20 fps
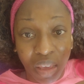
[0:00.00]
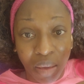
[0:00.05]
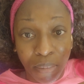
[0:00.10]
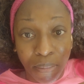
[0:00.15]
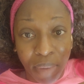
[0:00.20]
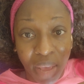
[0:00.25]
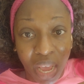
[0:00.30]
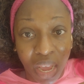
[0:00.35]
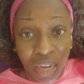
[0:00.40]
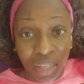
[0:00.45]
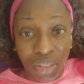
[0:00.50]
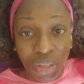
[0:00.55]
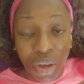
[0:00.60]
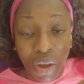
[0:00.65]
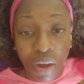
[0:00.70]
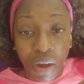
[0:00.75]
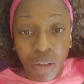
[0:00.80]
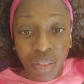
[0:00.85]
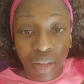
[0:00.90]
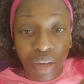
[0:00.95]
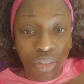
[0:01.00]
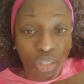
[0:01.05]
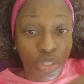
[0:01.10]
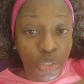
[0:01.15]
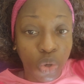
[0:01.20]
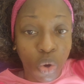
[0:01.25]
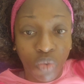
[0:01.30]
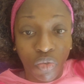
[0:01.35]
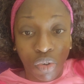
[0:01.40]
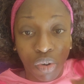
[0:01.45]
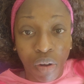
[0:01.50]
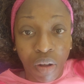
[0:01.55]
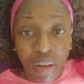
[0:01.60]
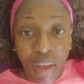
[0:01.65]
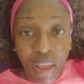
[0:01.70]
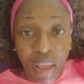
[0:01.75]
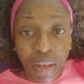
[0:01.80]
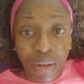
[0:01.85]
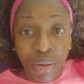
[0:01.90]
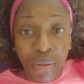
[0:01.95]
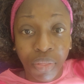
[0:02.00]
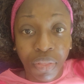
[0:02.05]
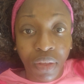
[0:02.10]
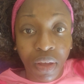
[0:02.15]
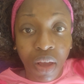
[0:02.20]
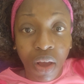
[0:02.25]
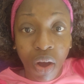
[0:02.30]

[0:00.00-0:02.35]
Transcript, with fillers: impact not just overall health,